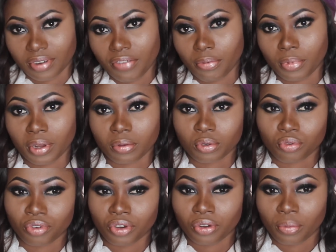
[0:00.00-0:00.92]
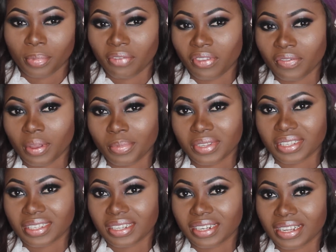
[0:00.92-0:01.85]
right from when I was growing up, I've never
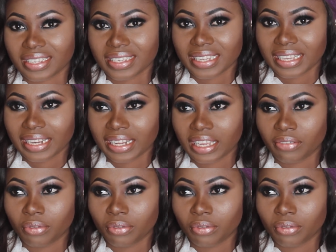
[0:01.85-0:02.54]
been seen as skinny,